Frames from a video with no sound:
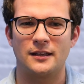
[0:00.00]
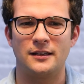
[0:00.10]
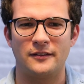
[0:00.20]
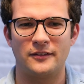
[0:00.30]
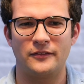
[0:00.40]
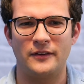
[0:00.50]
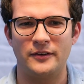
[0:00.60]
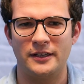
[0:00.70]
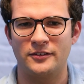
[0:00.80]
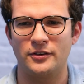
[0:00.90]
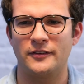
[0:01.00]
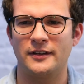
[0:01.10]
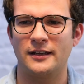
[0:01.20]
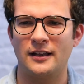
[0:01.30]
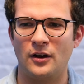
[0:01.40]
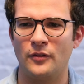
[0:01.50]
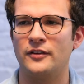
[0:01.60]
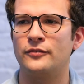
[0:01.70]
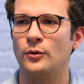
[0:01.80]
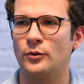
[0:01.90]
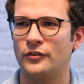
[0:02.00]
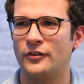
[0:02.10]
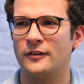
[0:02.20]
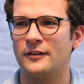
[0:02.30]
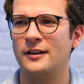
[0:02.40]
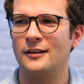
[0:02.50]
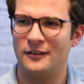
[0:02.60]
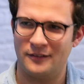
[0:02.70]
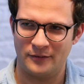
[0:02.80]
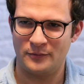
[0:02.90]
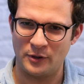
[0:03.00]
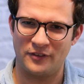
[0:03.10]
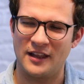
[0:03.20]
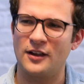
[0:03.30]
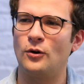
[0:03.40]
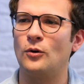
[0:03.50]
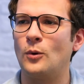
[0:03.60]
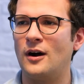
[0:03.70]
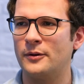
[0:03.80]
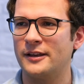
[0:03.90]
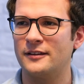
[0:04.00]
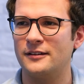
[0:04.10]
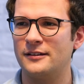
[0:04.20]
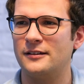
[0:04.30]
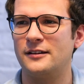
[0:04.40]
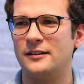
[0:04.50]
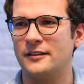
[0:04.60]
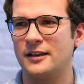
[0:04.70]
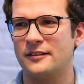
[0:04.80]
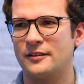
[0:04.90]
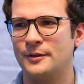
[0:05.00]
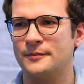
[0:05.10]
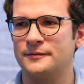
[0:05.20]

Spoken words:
it's very interesting how they focus on what they call wowing the customer.